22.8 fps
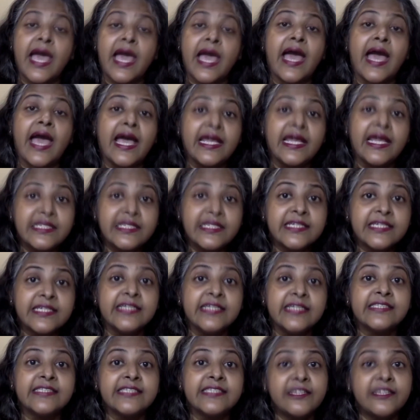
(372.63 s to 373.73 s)
and
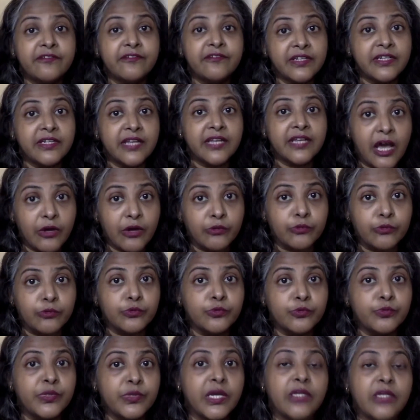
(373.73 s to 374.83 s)
instead of the
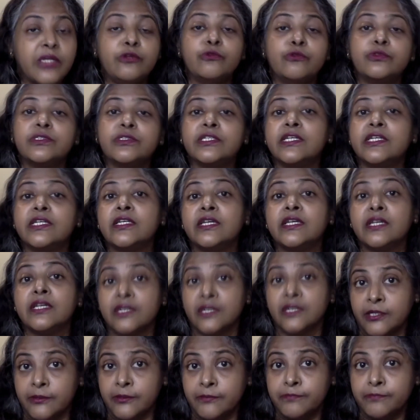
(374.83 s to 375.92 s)
noun we are using
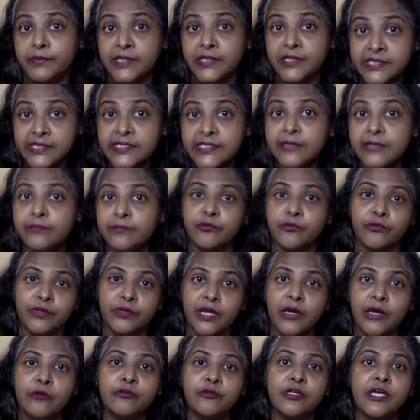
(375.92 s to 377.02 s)
a personal
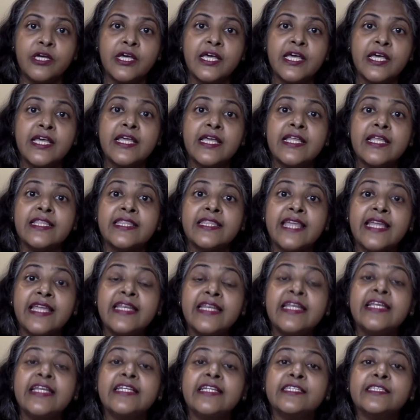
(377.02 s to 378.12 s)
pronoun, then
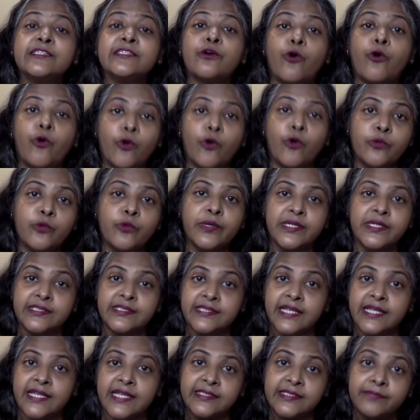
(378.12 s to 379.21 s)
it is always,
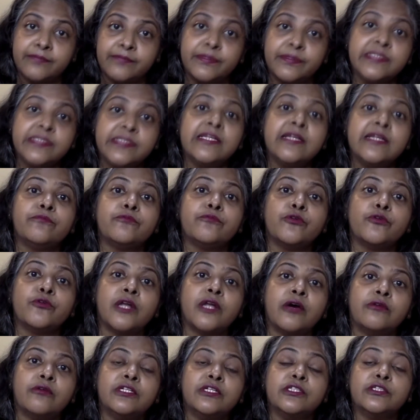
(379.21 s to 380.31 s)
that is the personal
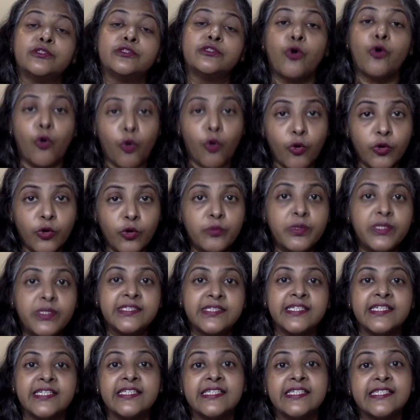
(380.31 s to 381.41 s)
pronoun is
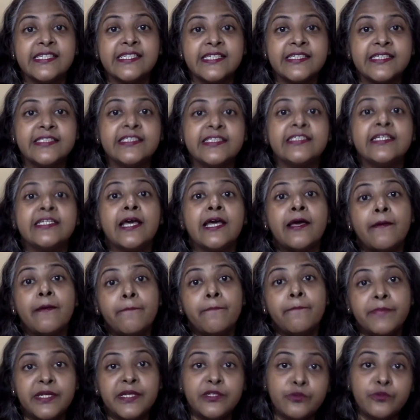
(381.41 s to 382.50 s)
always inserted
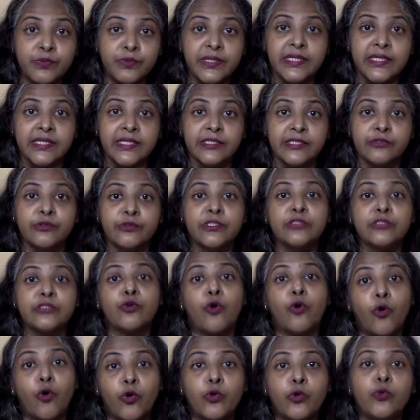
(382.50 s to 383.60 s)
between, so it is
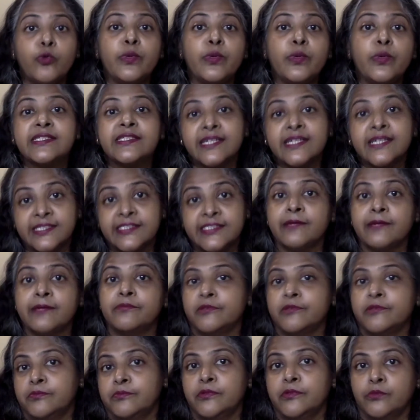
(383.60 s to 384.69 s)
always a
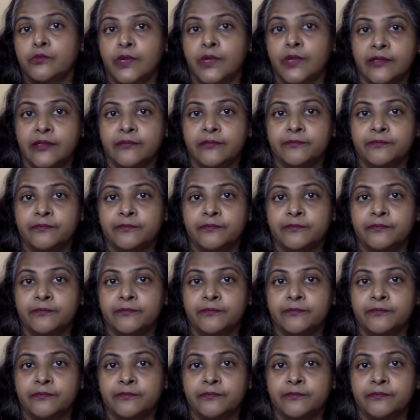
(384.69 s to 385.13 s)
separable one.